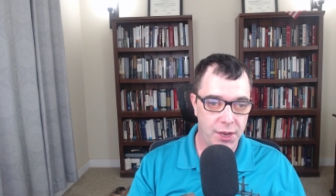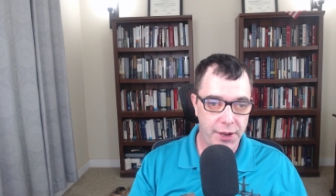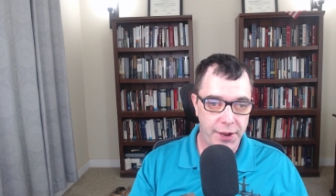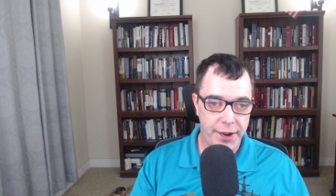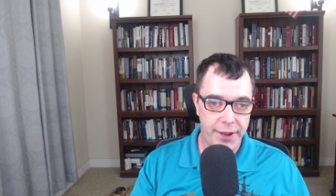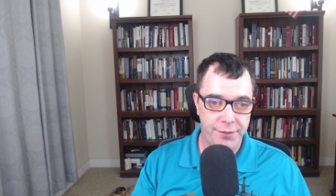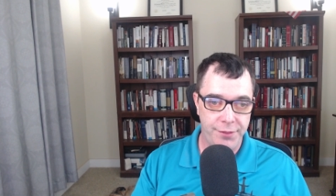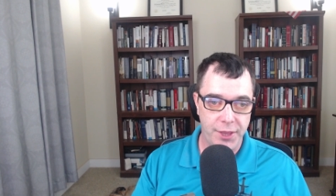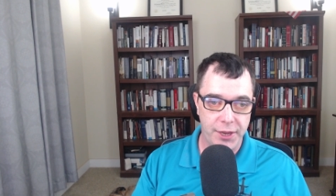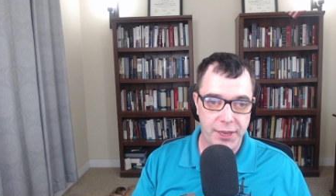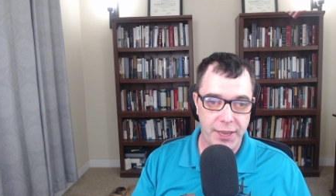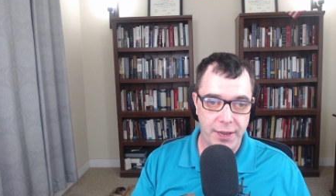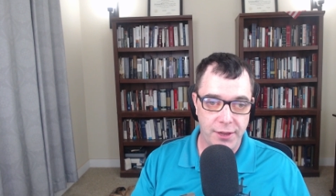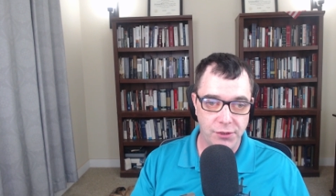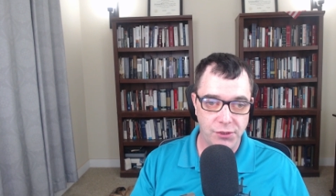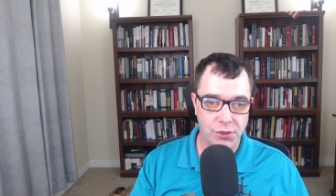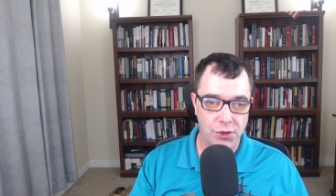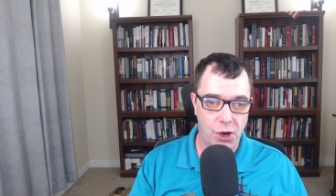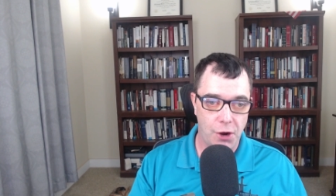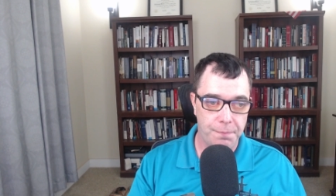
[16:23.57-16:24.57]
and the
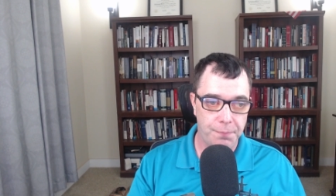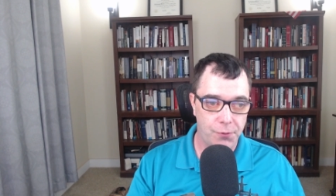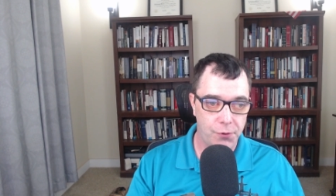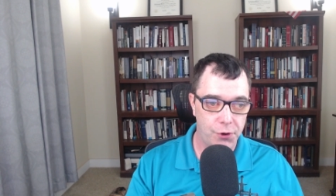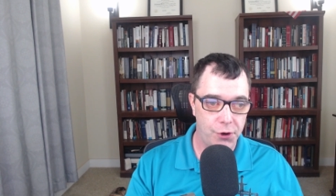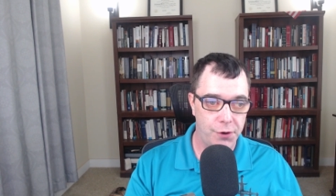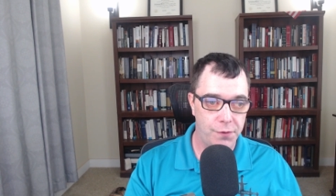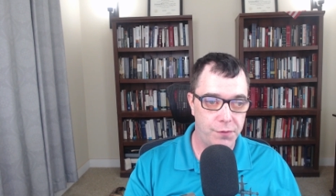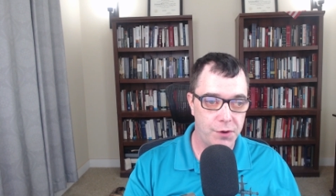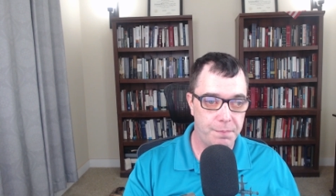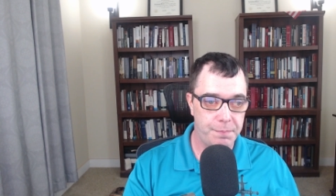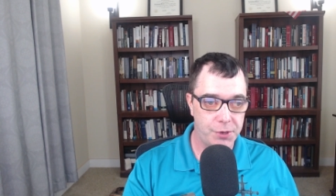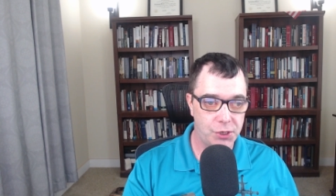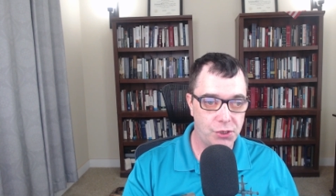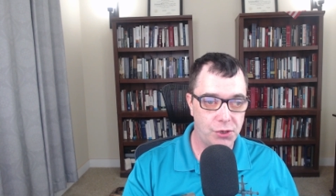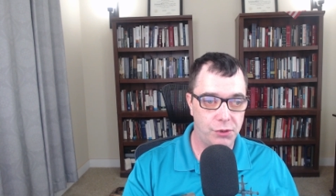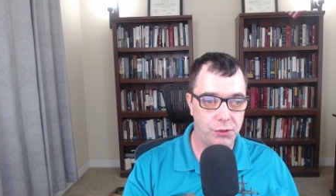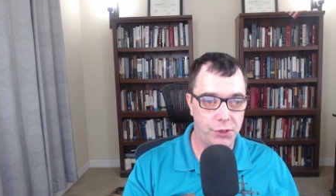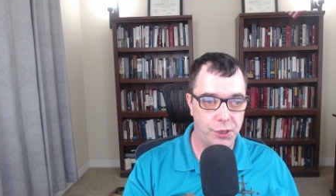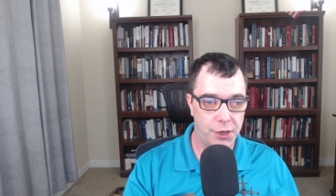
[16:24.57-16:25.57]
council approved of
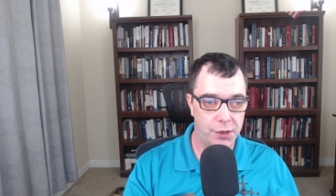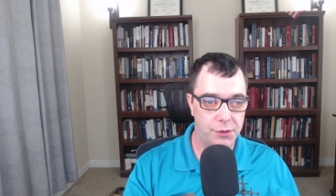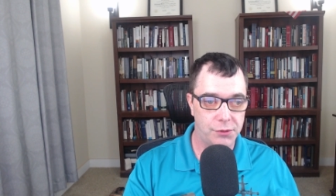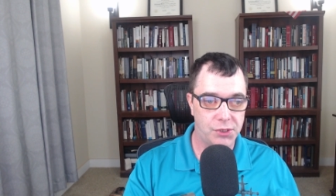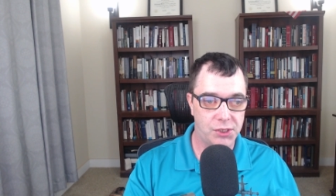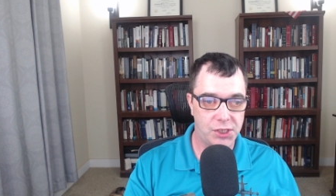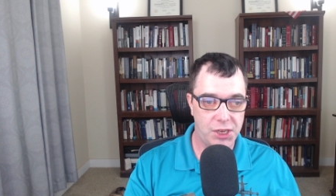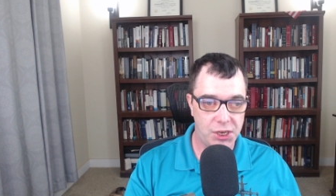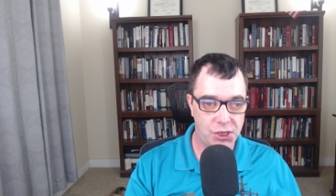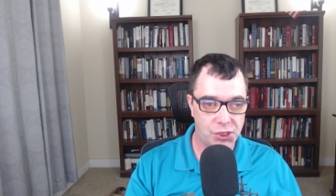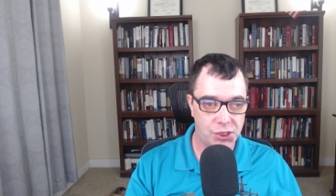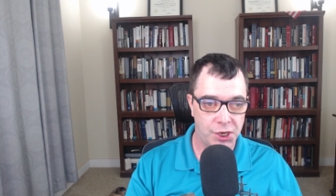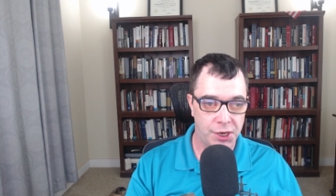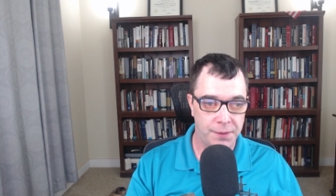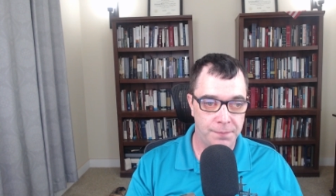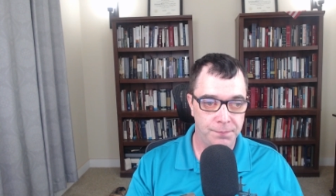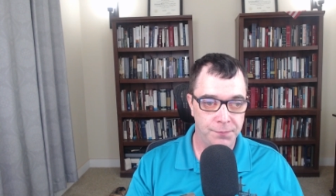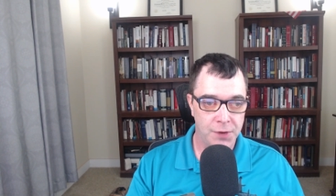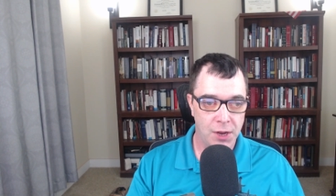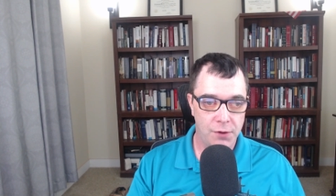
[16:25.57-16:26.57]
Bishop Leo's
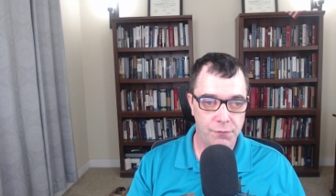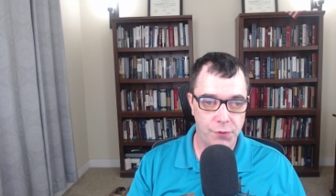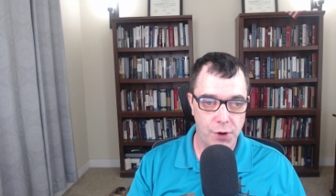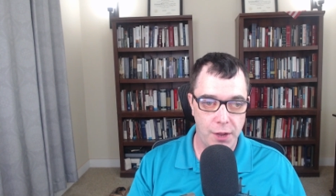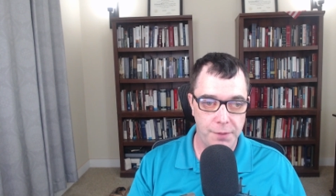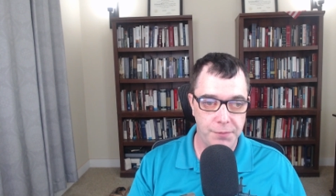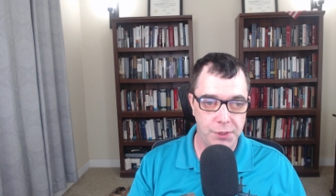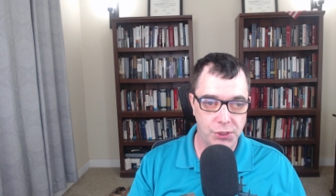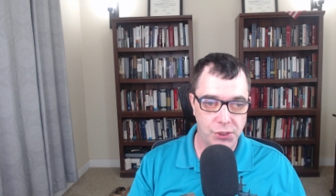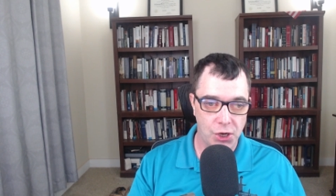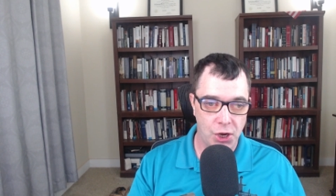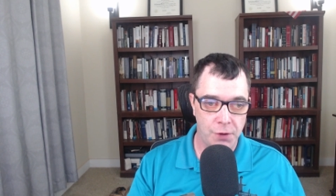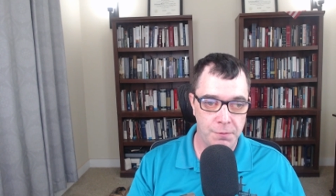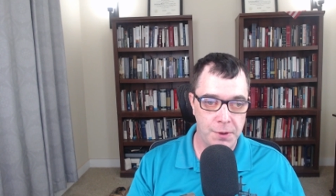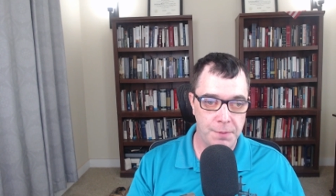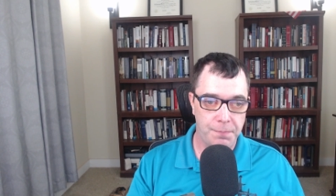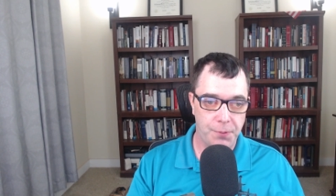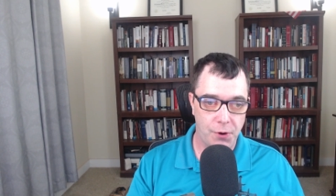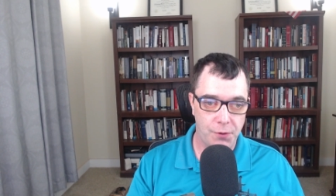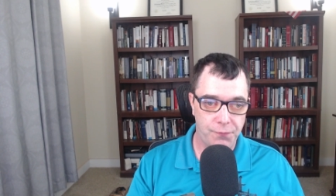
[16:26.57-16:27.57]
teaching from the Tome
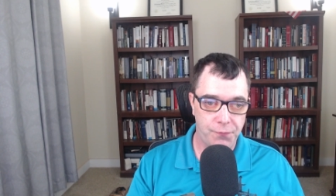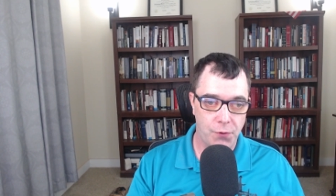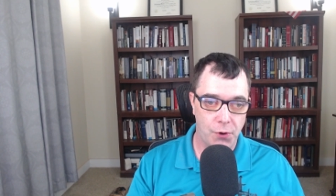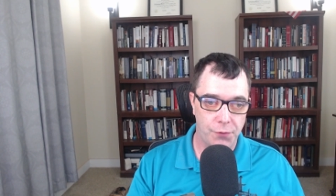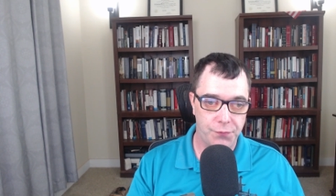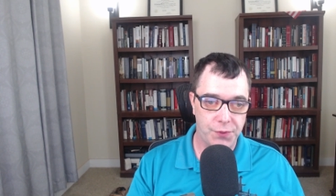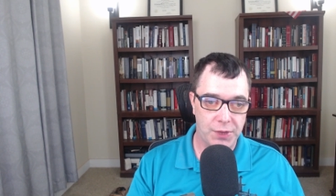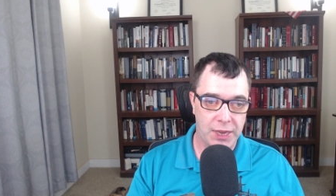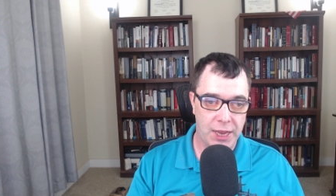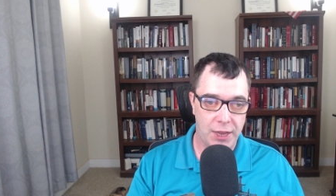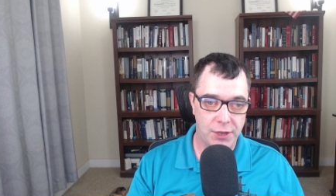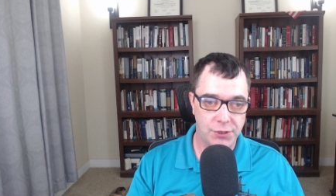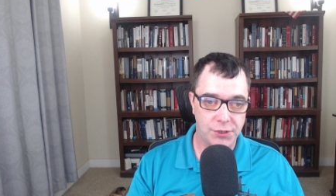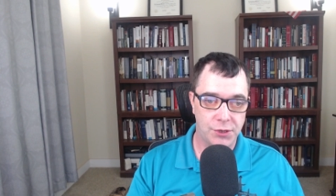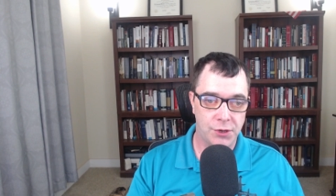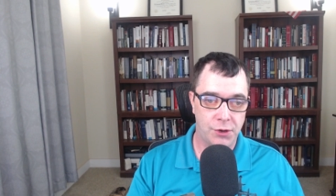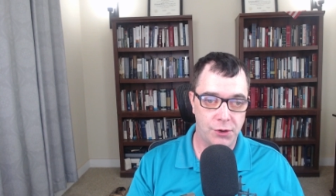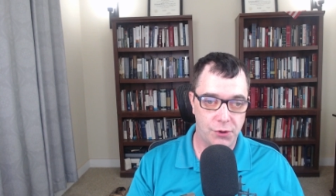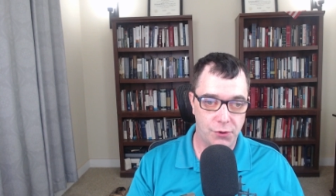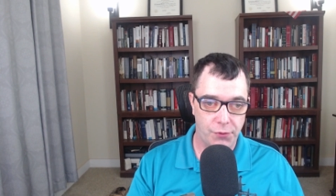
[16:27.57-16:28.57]
and put forth the
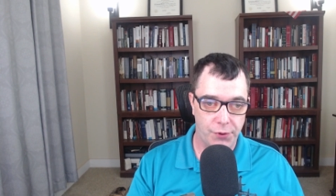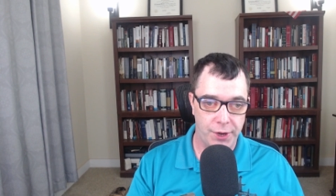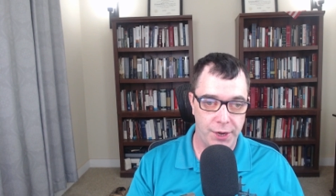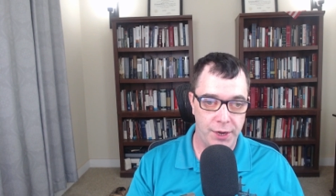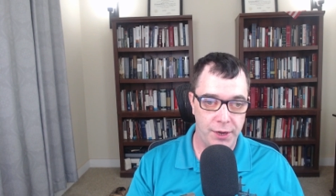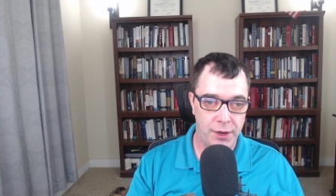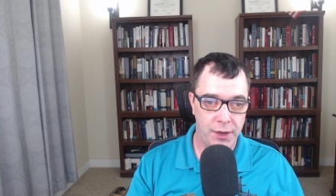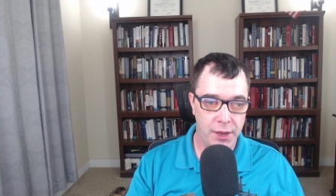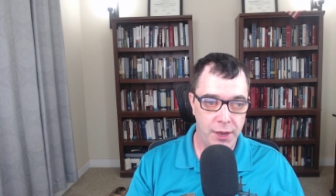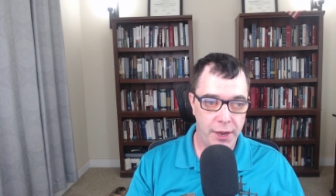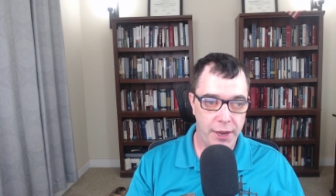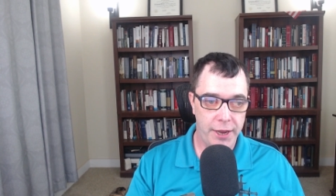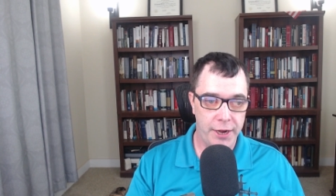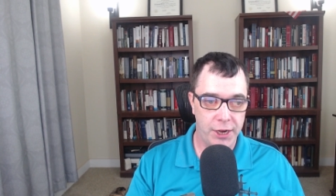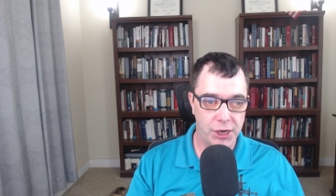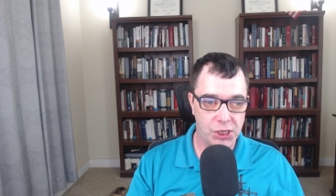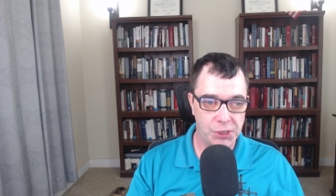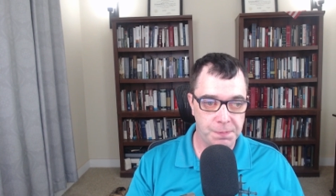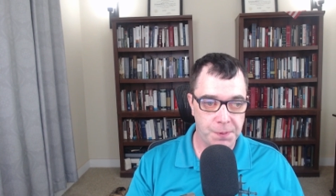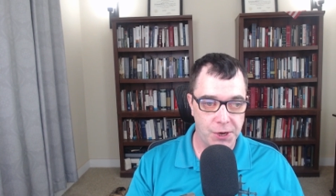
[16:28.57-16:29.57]
Chalcedon Creed, an
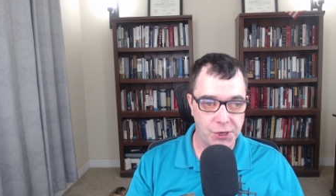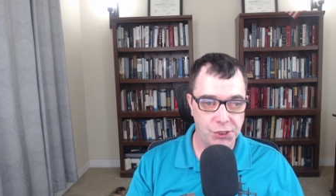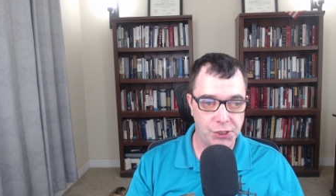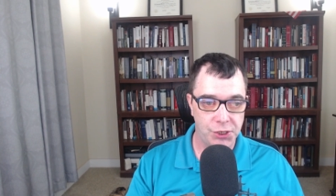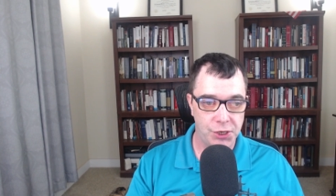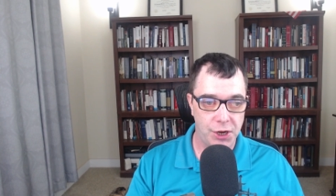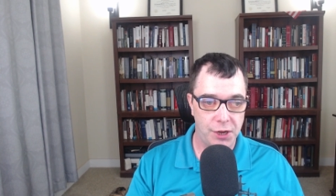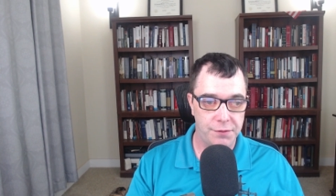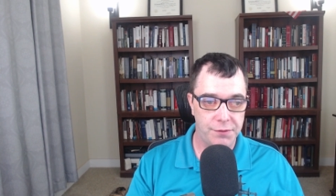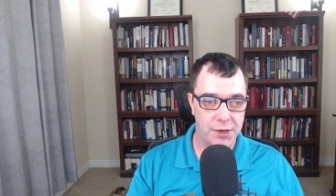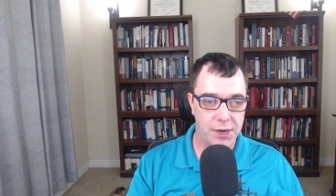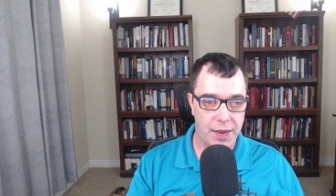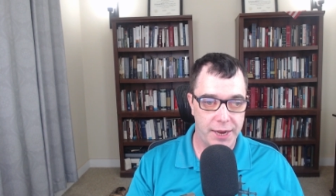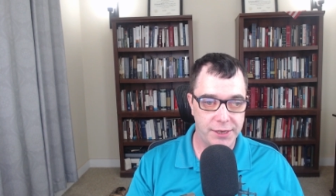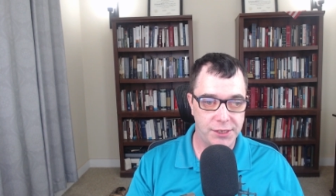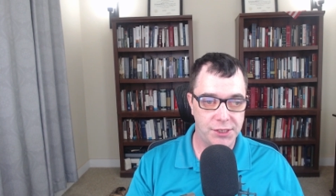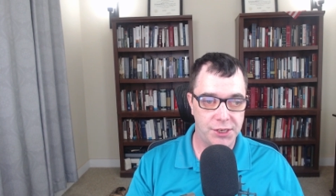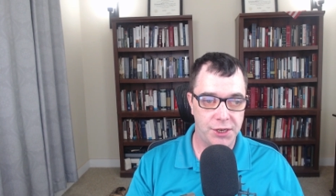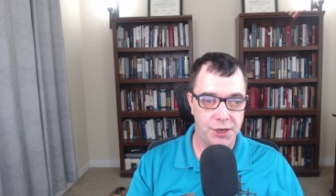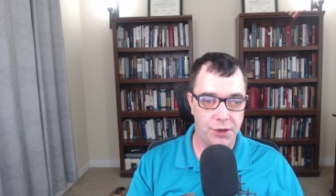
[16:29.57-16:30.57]
expression of the
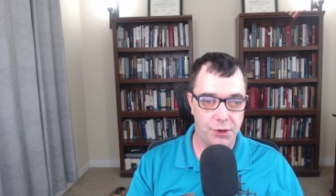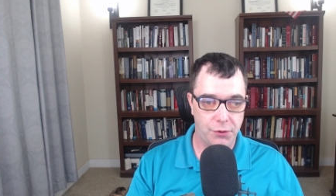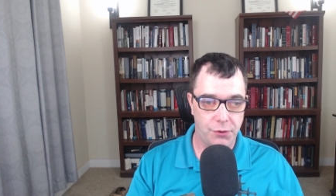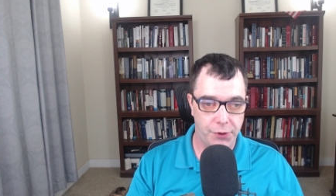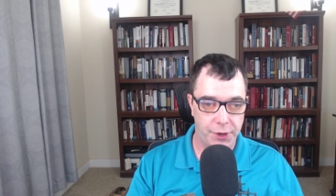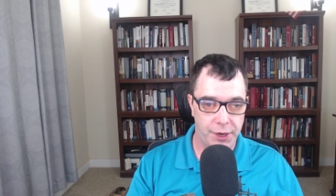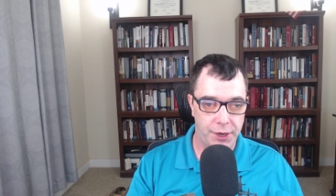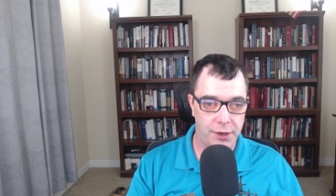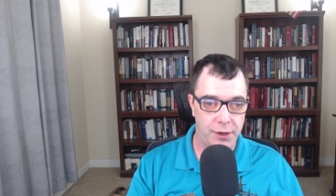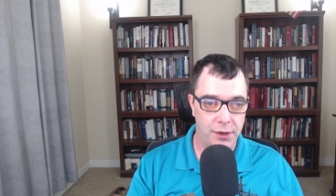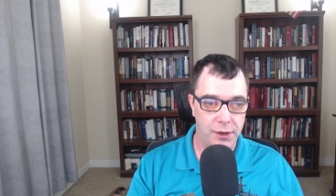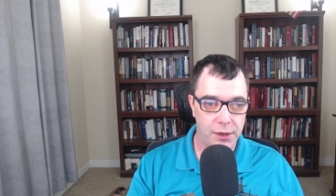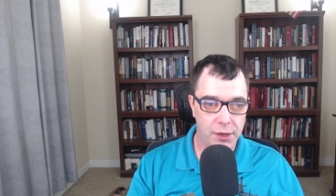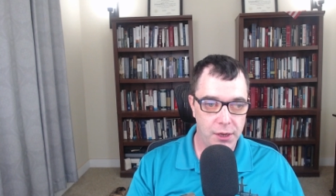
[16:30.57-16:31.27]
Nicene Creed.